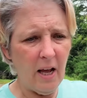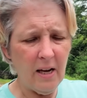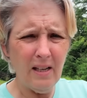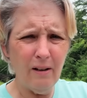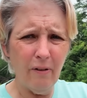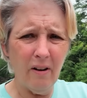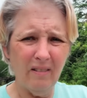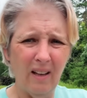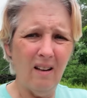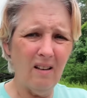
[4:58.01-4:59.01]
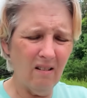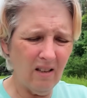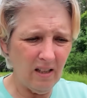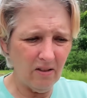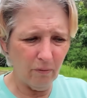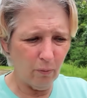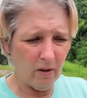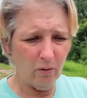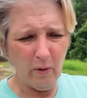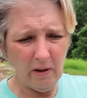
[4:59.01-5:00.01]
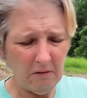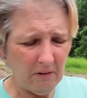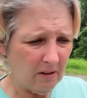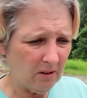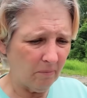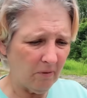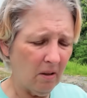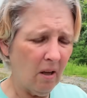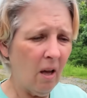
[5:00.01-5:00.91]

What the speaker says: and even at that young age of what, 23 or something,